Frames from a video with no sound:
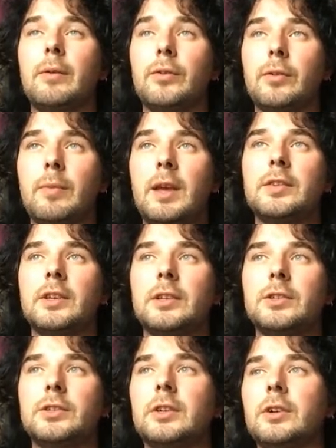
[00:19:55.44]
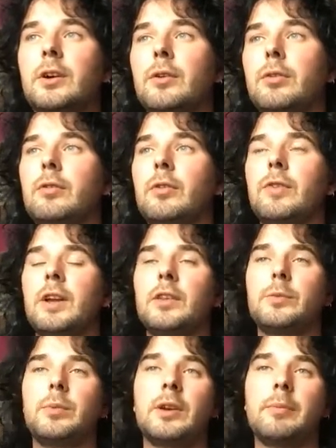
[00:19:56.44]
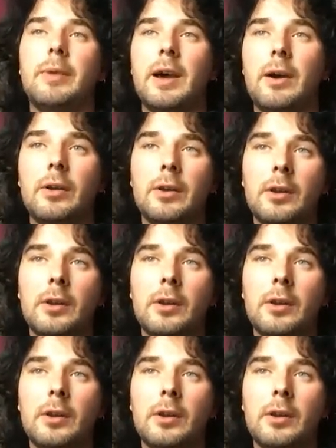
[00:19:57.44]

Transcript: message I got through on Facebook about